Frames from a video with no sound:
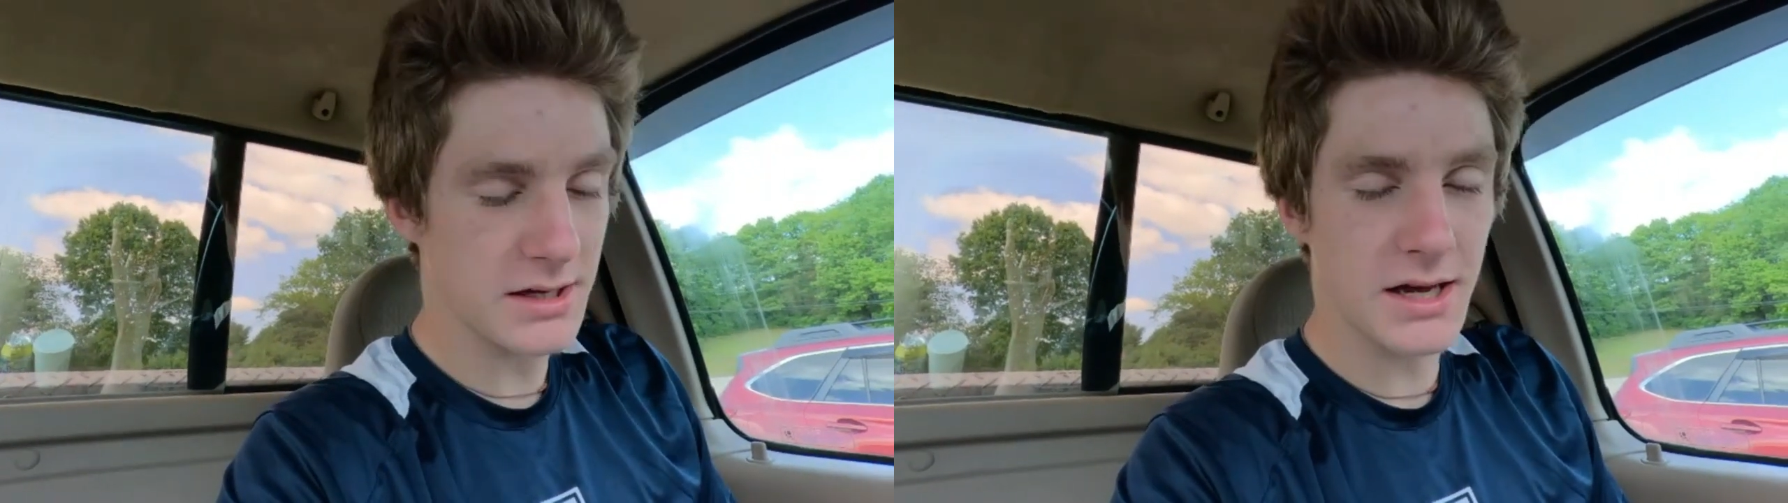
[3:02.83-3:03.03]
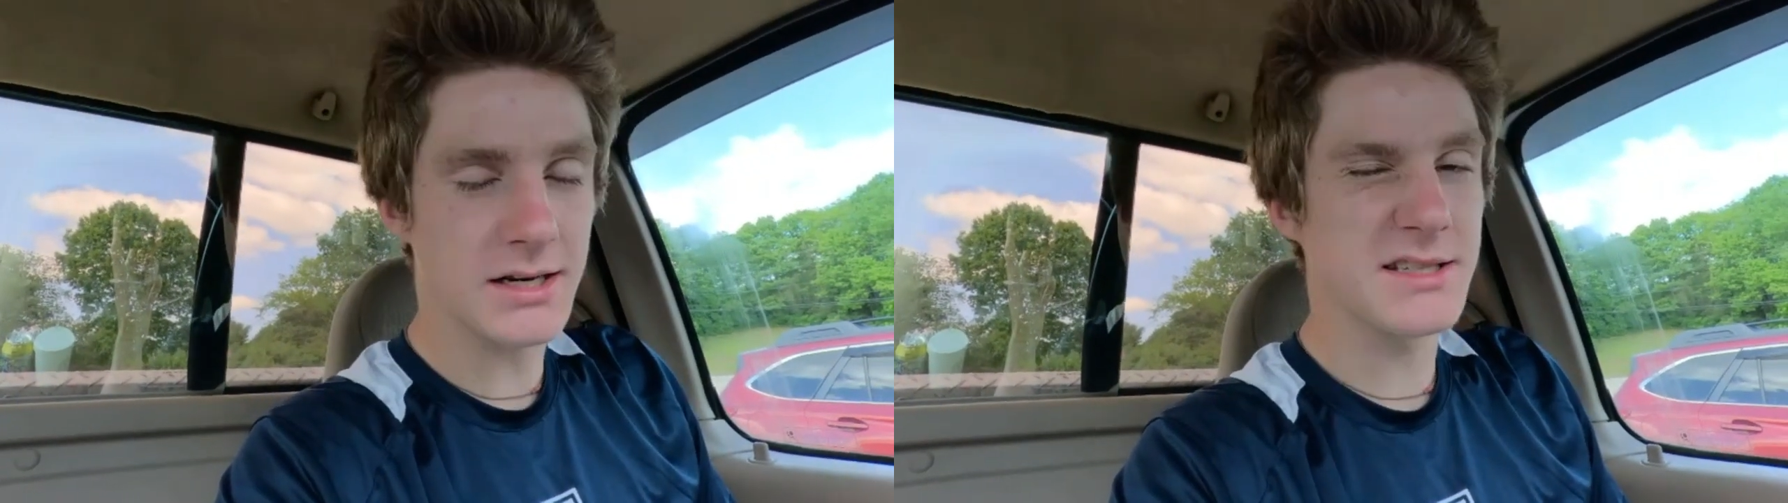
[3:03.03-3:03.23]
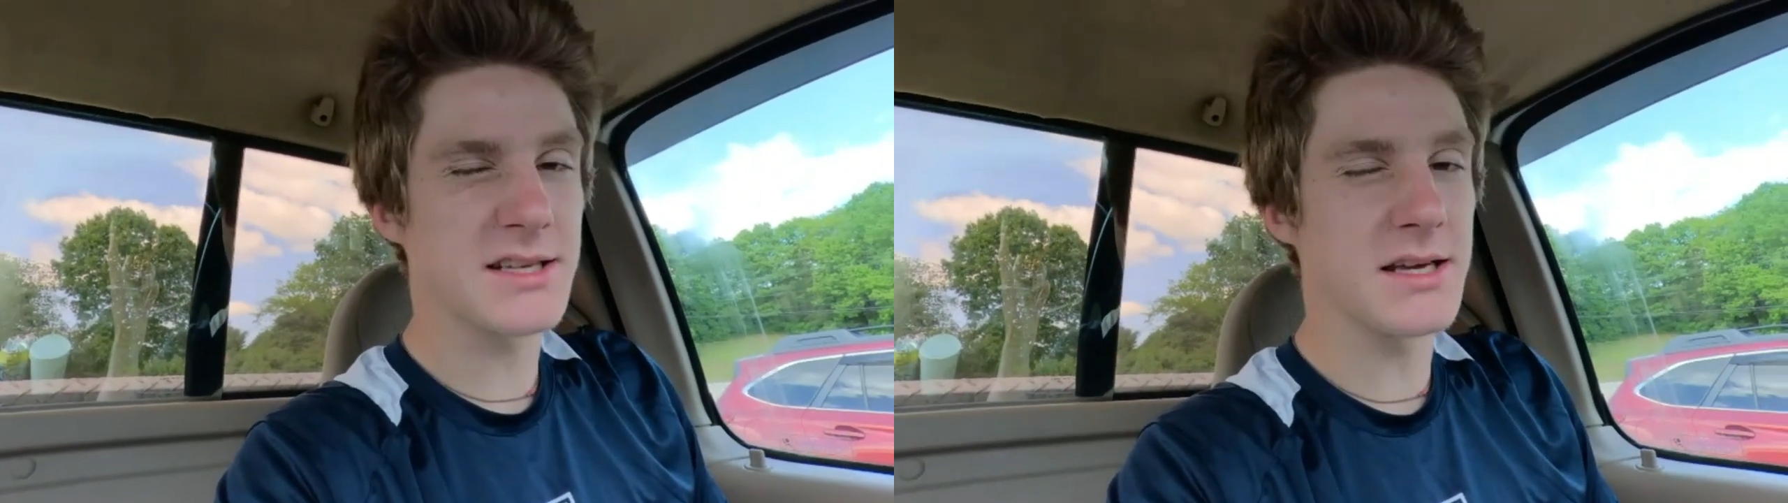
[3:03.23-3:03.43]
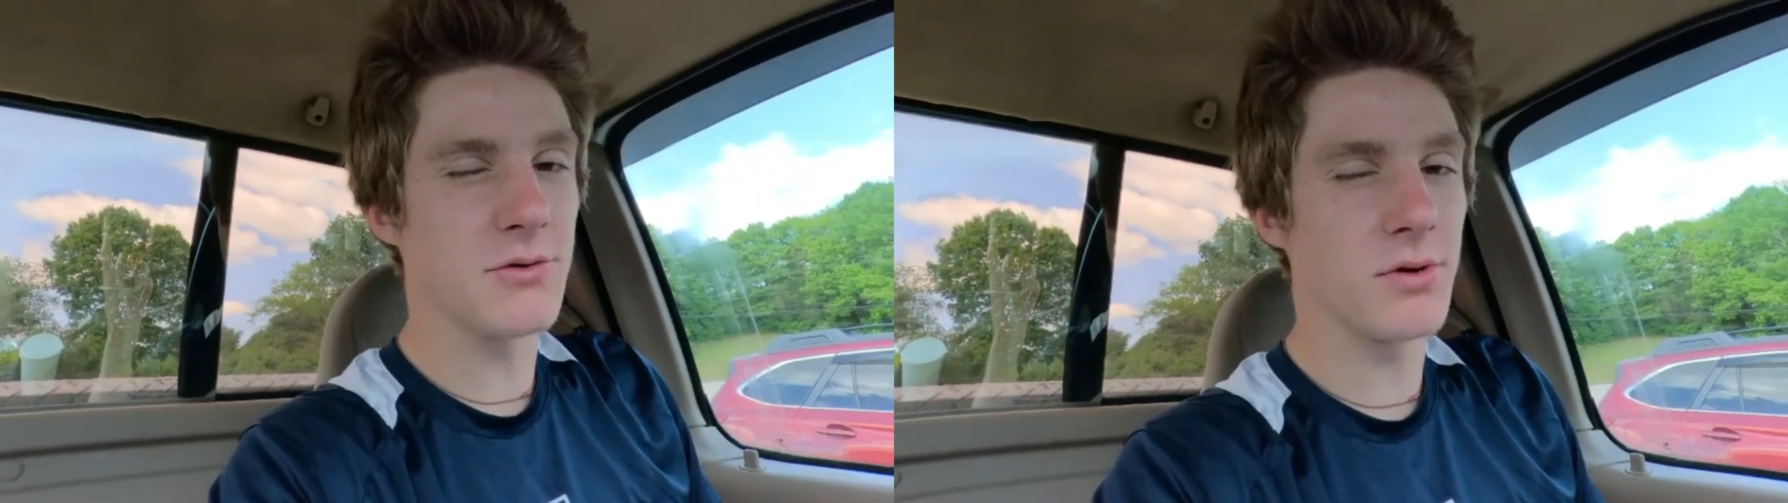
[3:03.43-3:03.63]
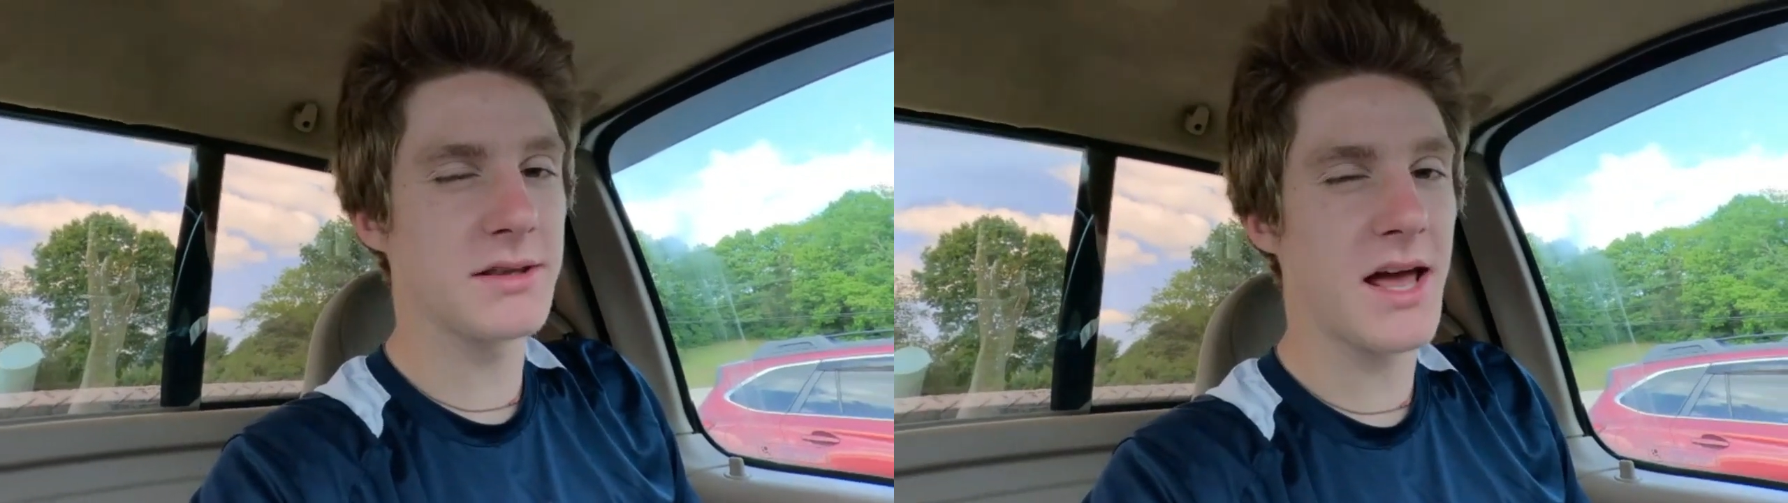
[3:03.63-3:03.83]
I gotta see
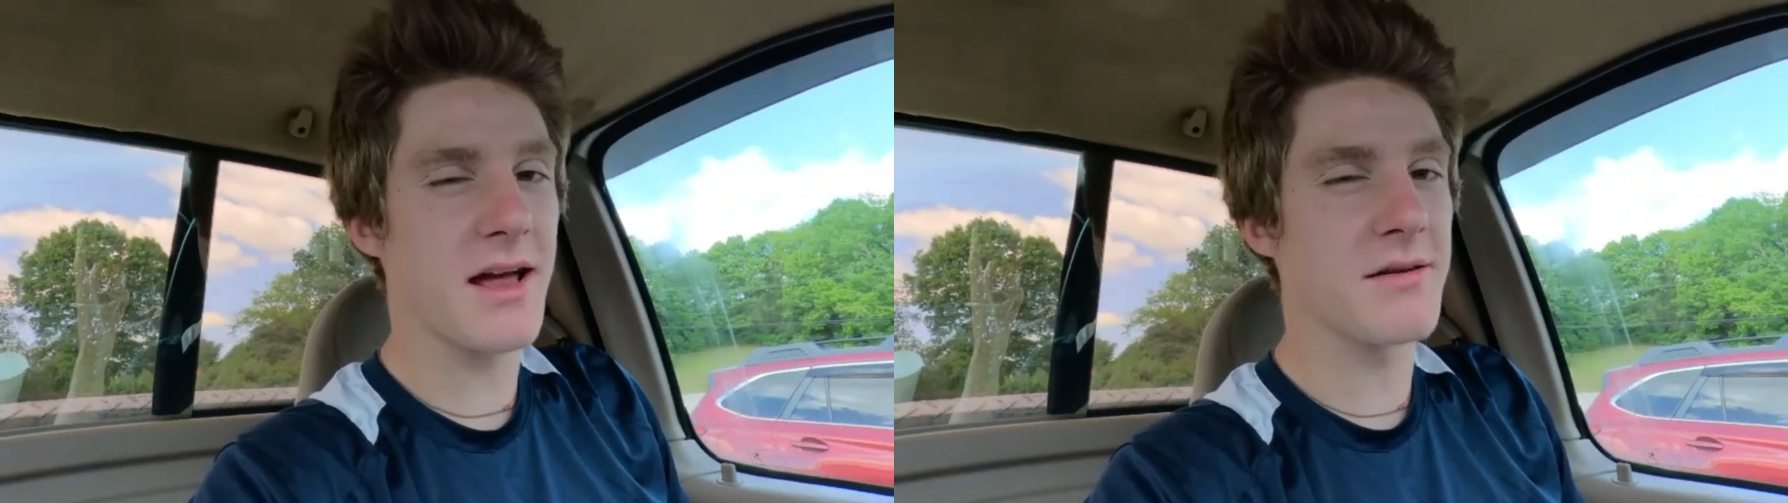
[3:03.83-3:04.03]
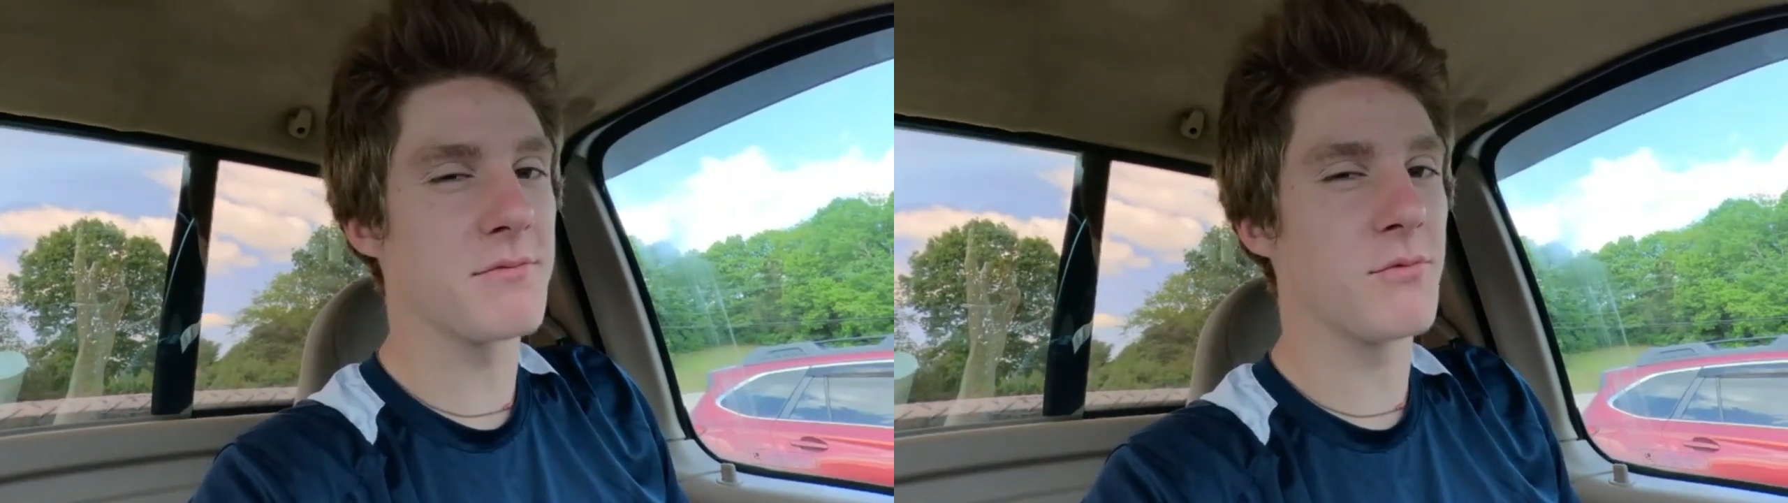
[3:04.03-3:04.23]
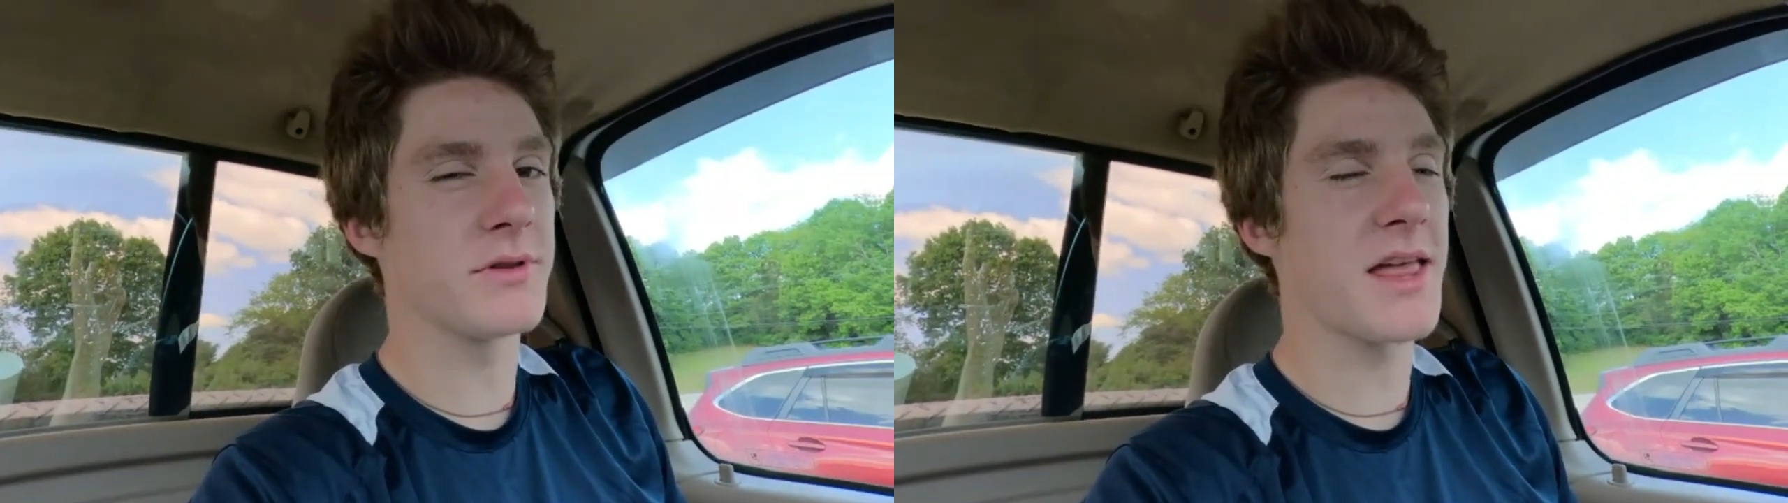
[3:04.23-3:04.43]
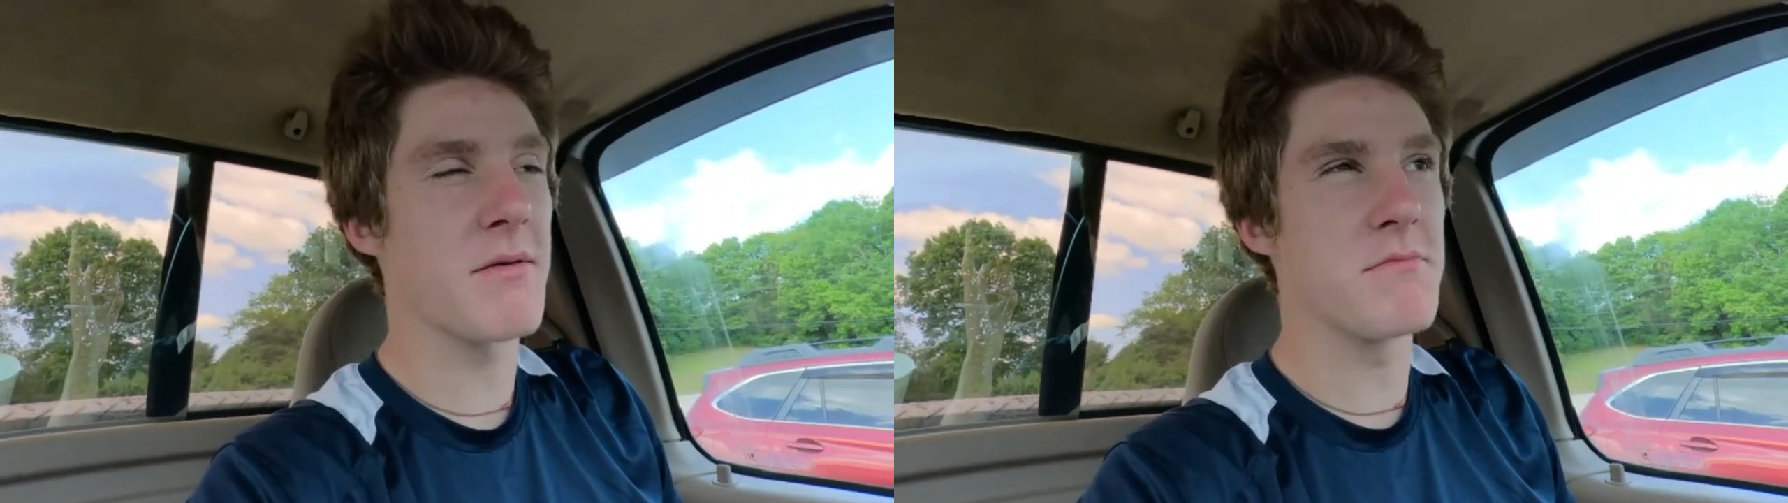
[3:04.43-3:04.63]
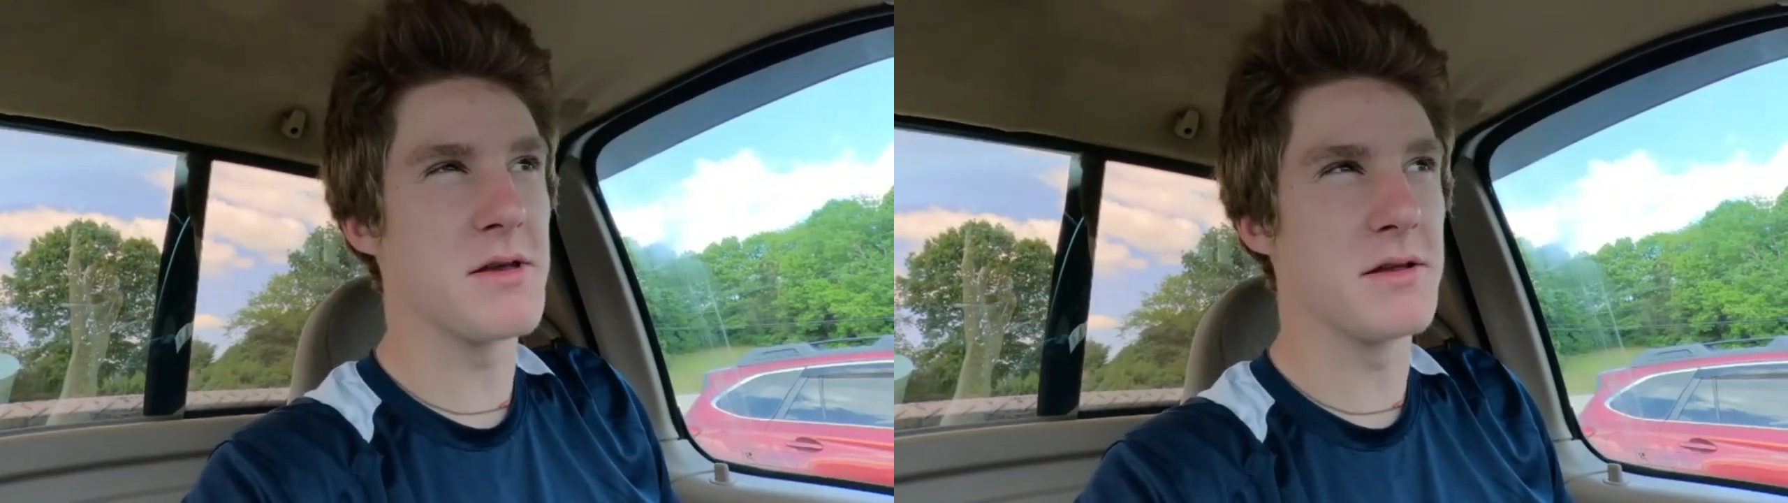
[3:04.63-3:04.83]
what that
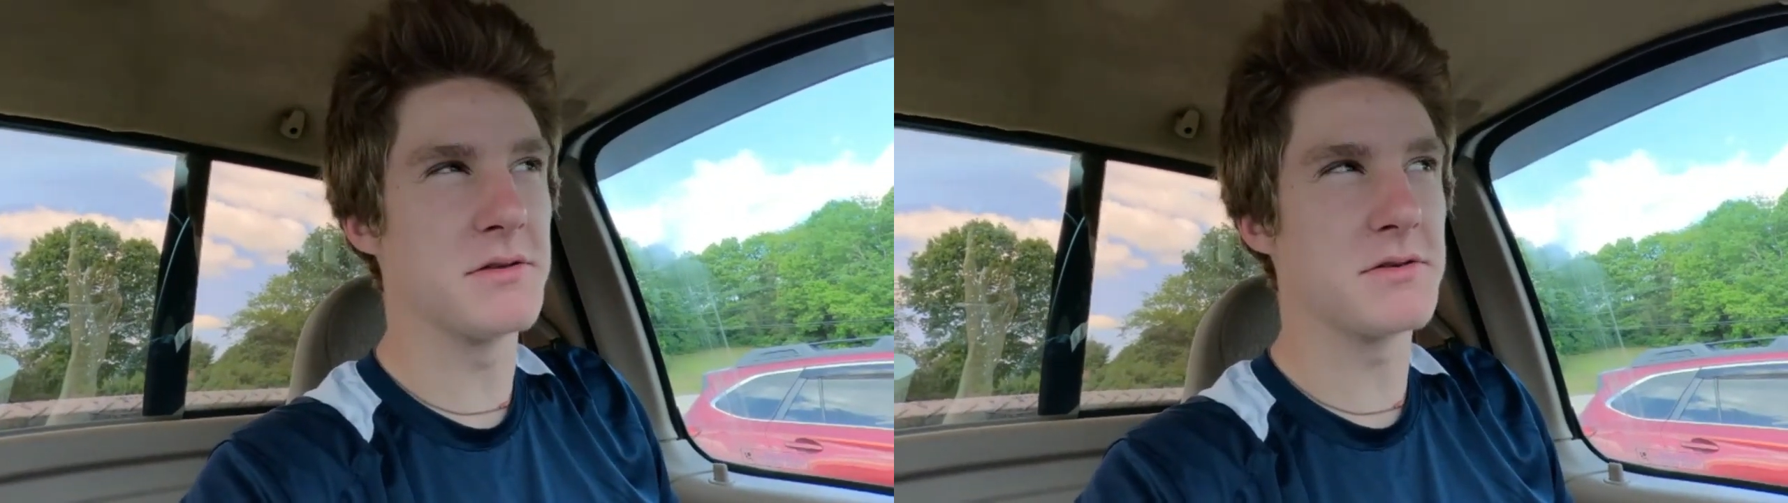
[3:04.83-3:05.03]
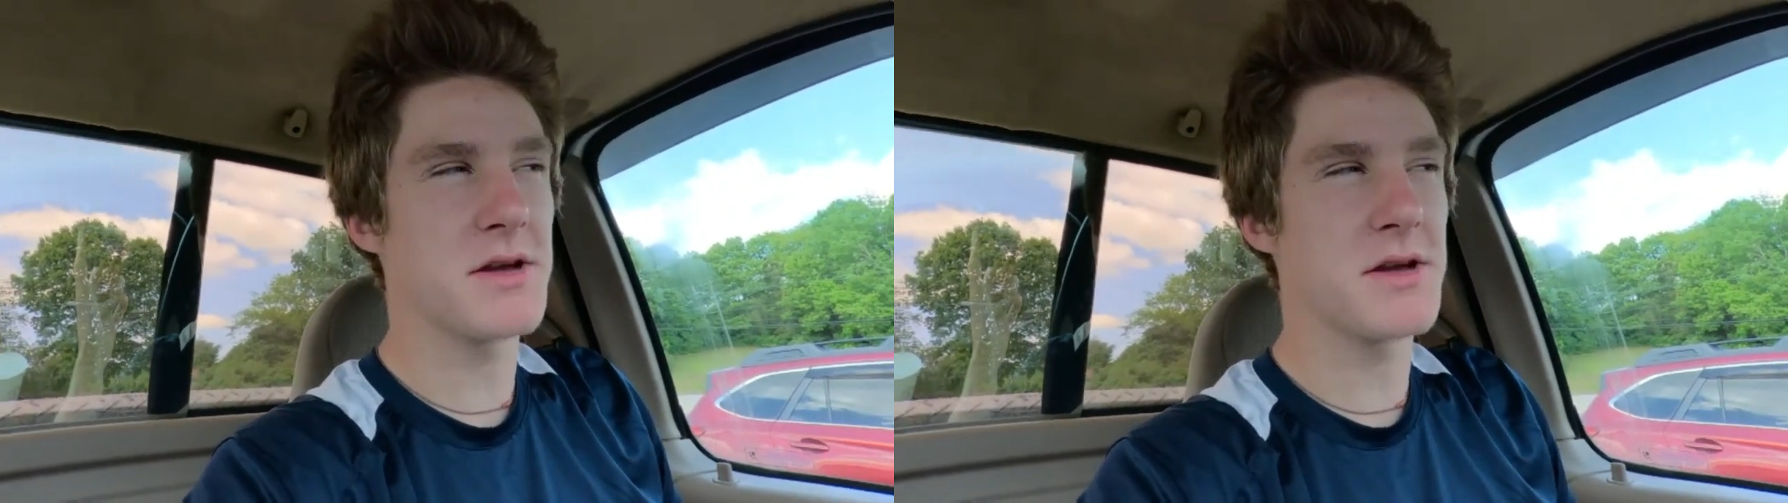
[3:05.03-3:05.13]
means.